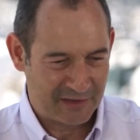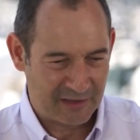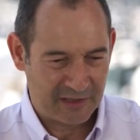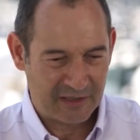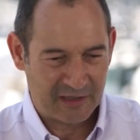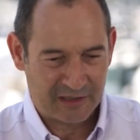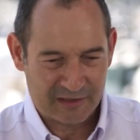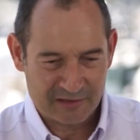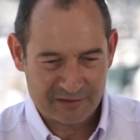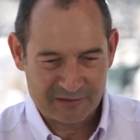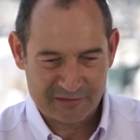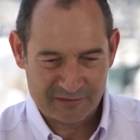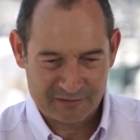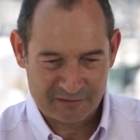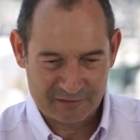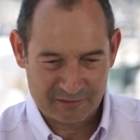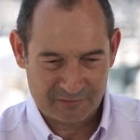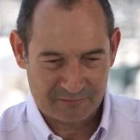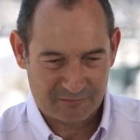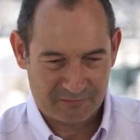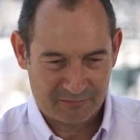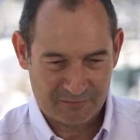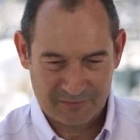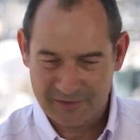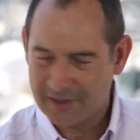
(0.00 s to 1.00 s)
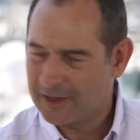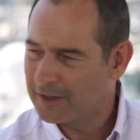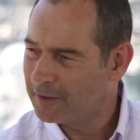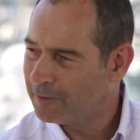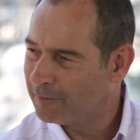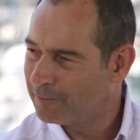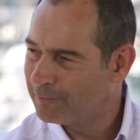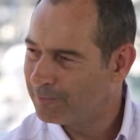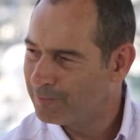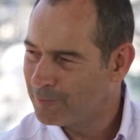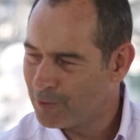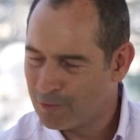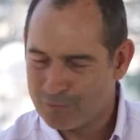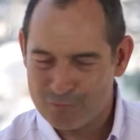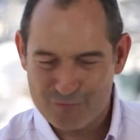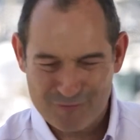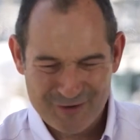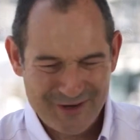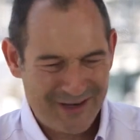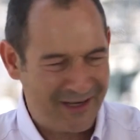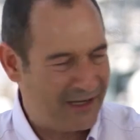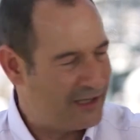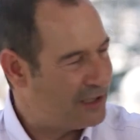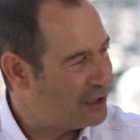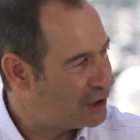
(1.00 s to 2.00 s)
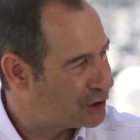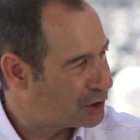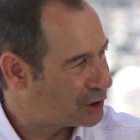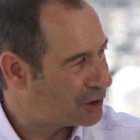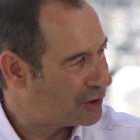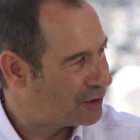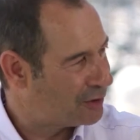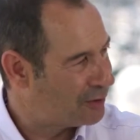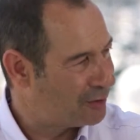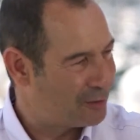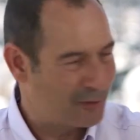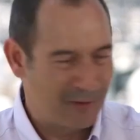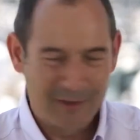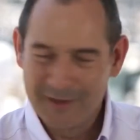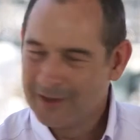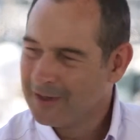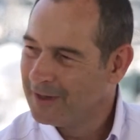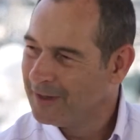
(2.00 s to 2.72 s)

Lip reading: it's kind of not really true